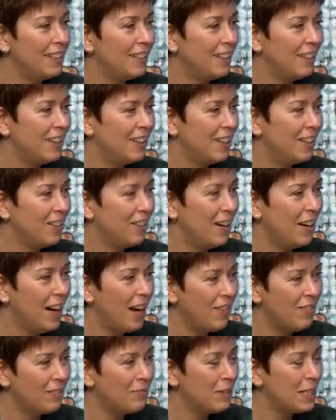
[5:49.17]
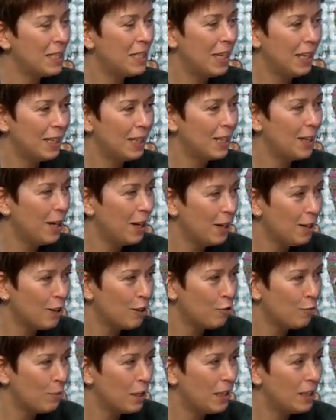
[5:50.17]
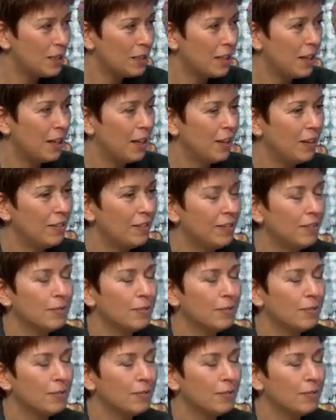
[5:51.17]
I haven't been taking care of myself.